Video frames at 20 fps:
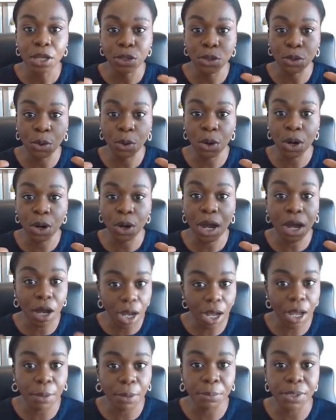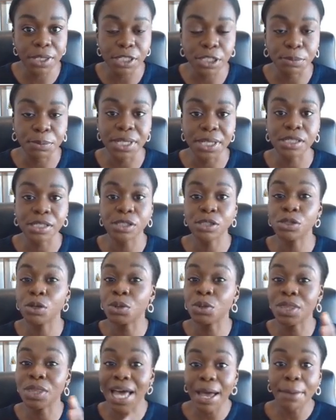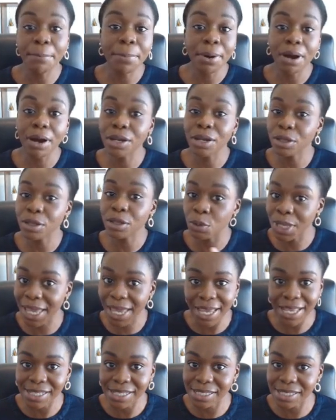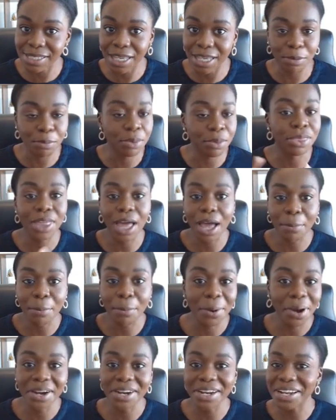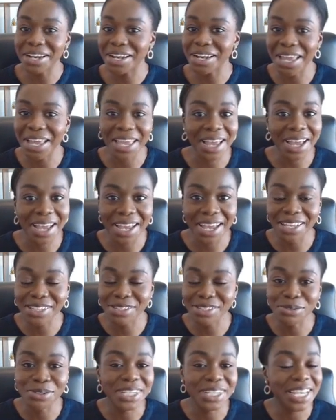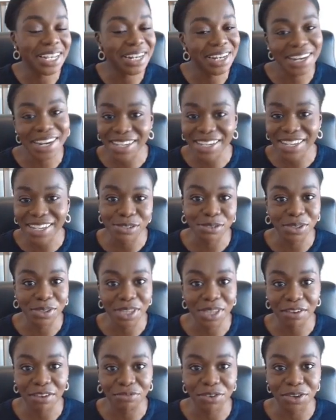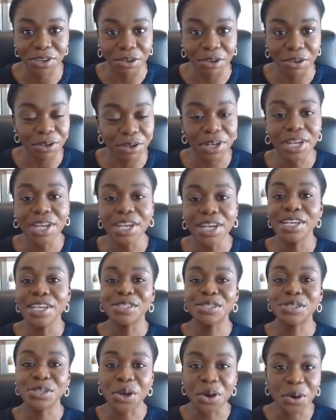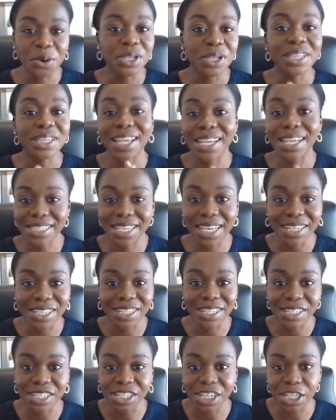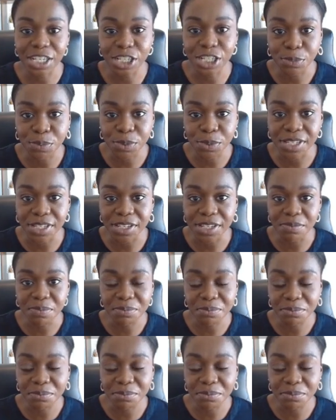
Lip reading: your accomplishments. So that part you can't skip. That part an AI tool cannot do that for you. So let's get into ChatGPT. Like, you